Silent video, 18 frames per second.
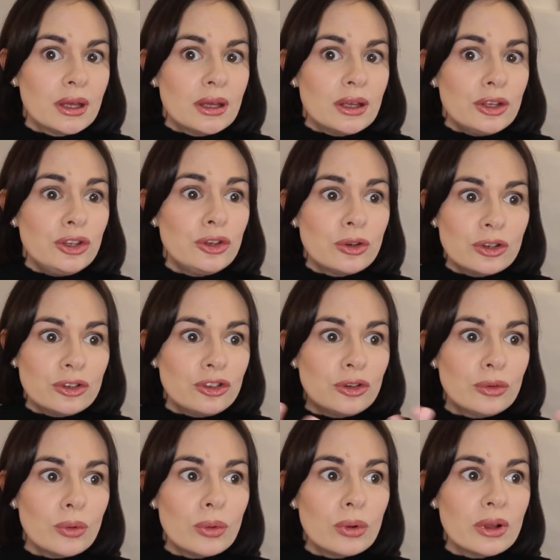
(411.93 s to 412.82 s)
You can
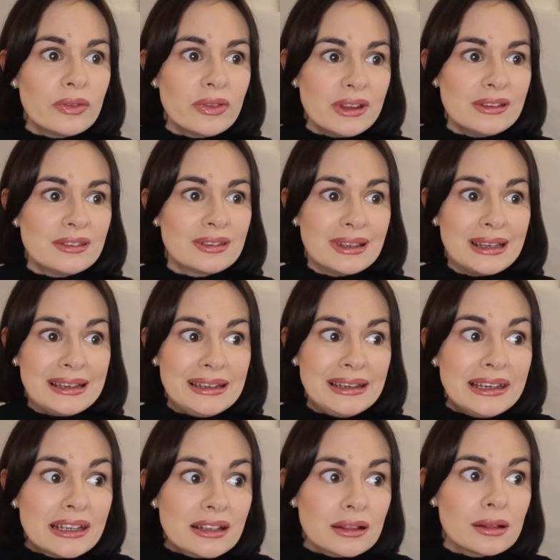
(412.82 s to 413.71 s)
do all of these
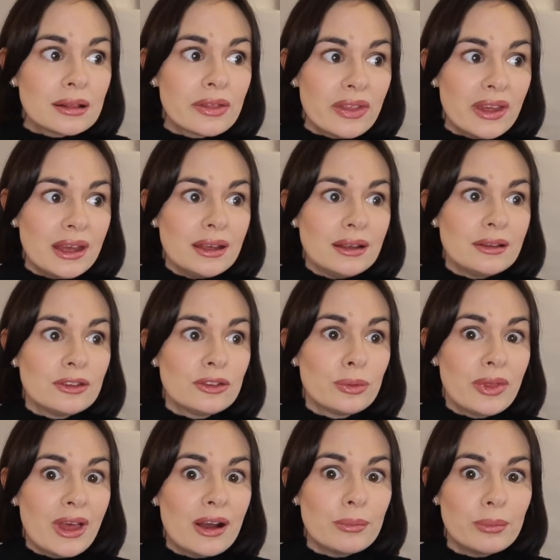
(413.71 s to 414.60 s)
little things
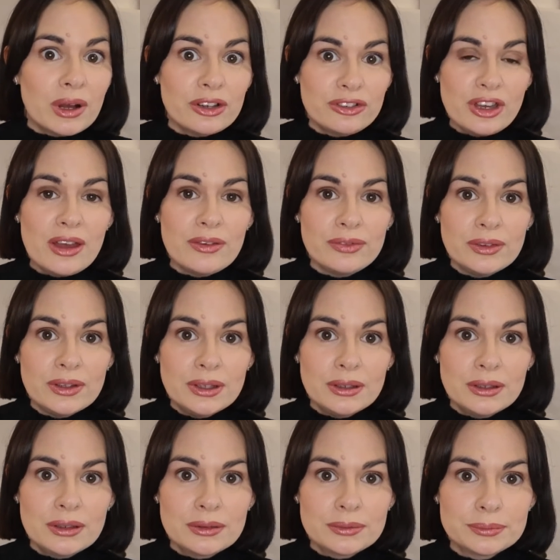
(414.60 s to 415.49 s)
without much effort.
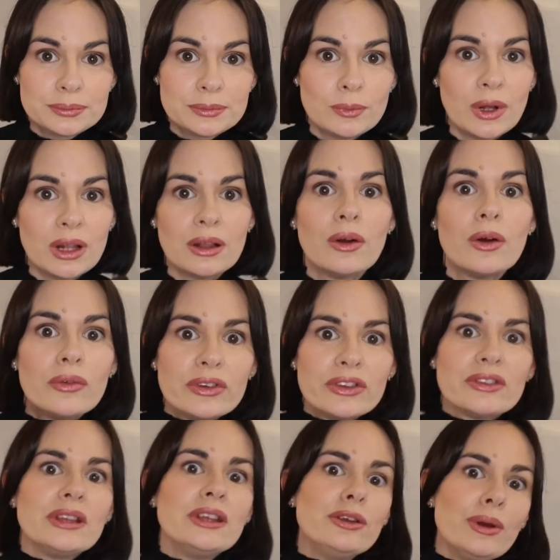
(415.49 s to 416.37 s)
Well,
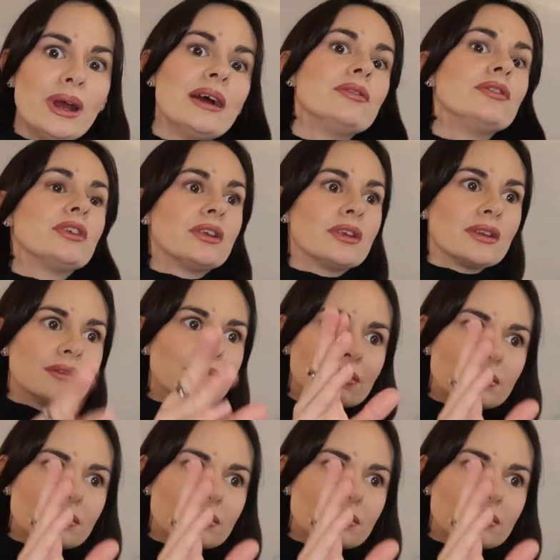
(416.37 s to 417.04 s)
obviously you have to